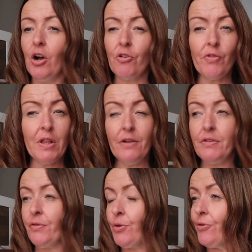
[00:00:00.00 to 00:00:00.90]
I've got the
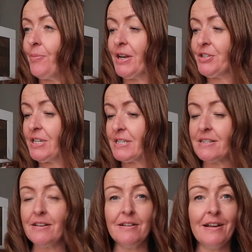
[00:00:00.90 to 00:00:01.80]
lovely view of
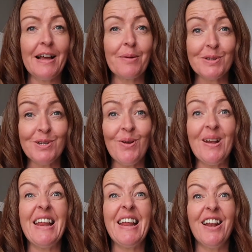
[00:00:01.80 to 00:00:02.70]
Manchester.
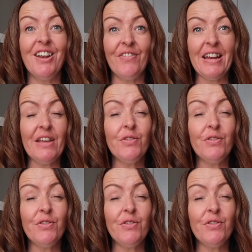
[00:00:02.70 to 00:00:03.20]
Absolutely loving it.